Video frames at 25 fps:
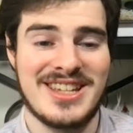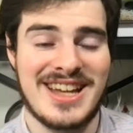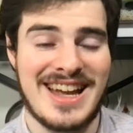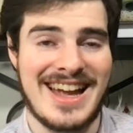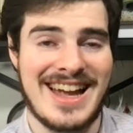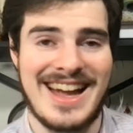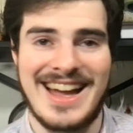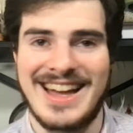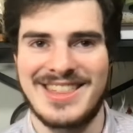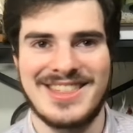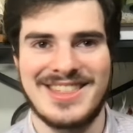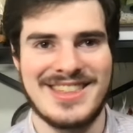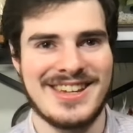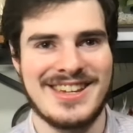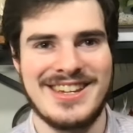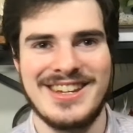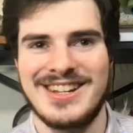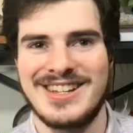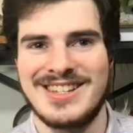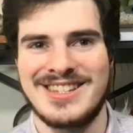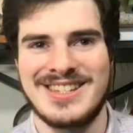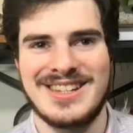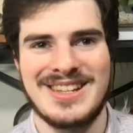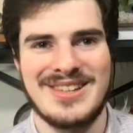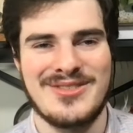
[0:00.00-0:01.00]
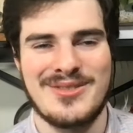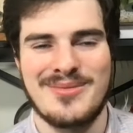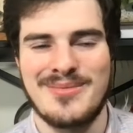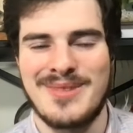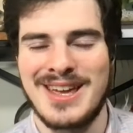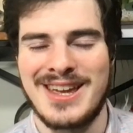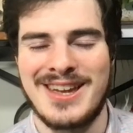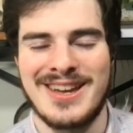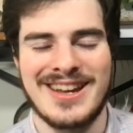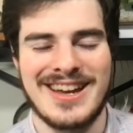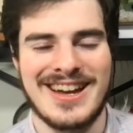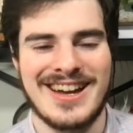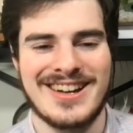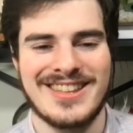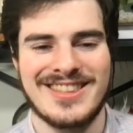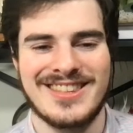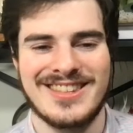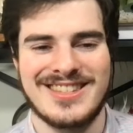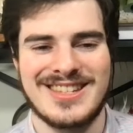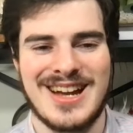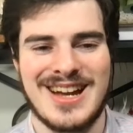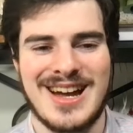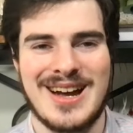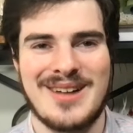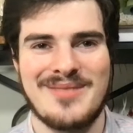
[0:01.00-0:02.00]
I think he doesn't even make it out of the
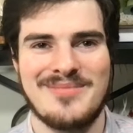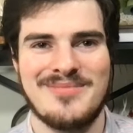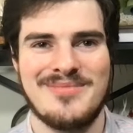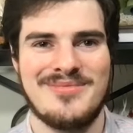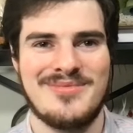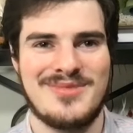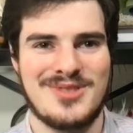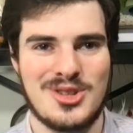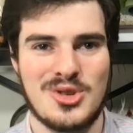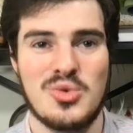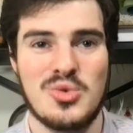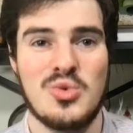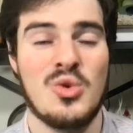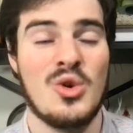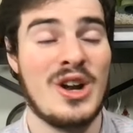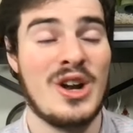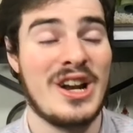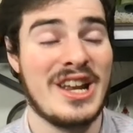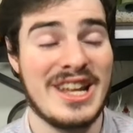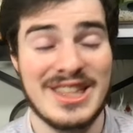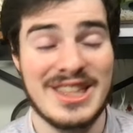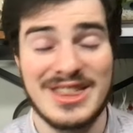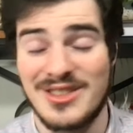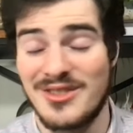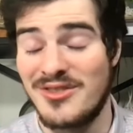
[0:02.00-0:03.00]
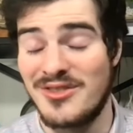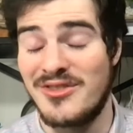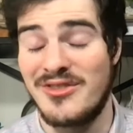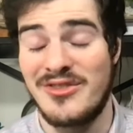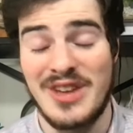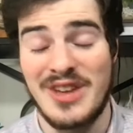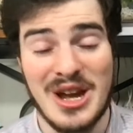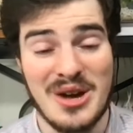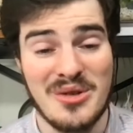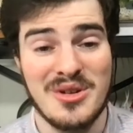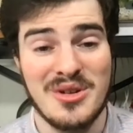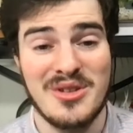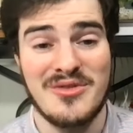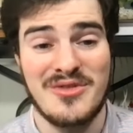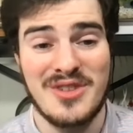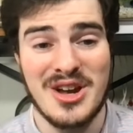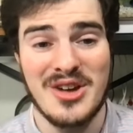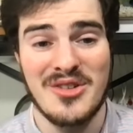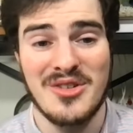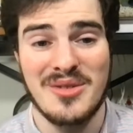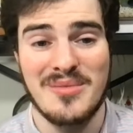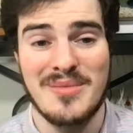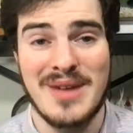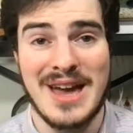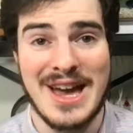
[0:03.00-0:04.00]
top 20 at the very,
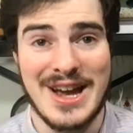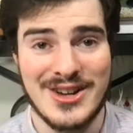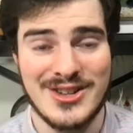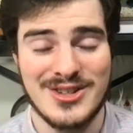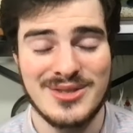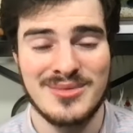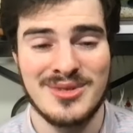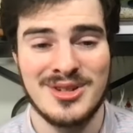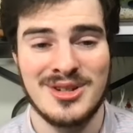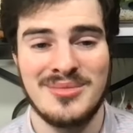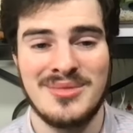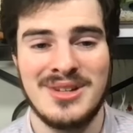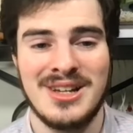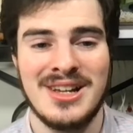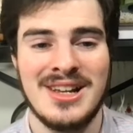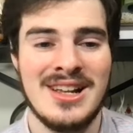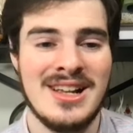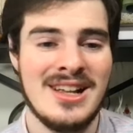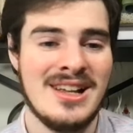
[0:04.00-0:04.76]
very maximum.